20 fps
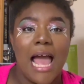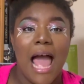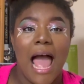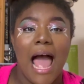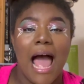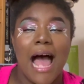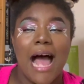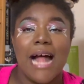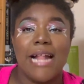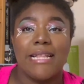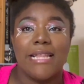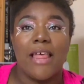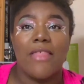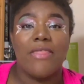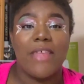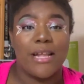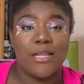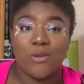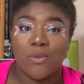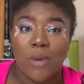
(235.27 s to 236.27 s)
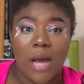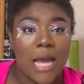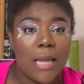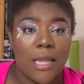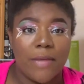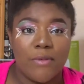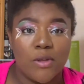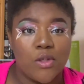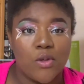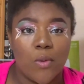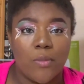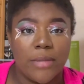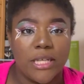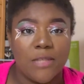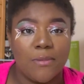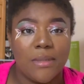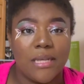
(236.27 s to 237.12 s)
And that's why I love it so much,